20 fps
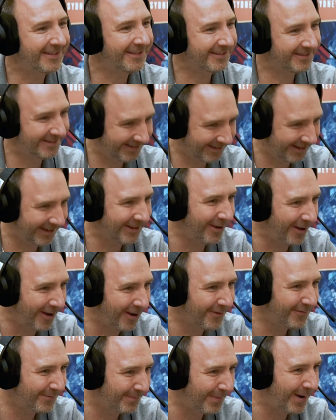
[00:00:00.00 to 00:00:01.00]
it's a tick
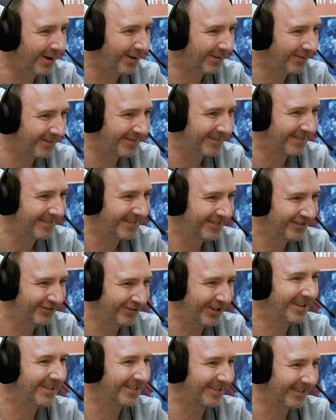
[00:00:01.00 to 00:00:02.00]
off box
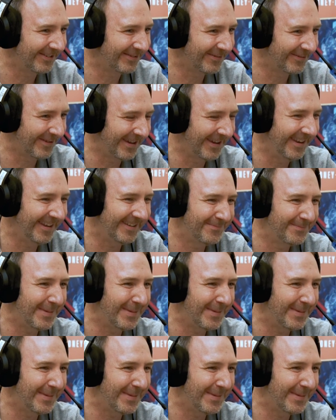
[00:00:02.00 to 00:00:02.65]
checklist, right?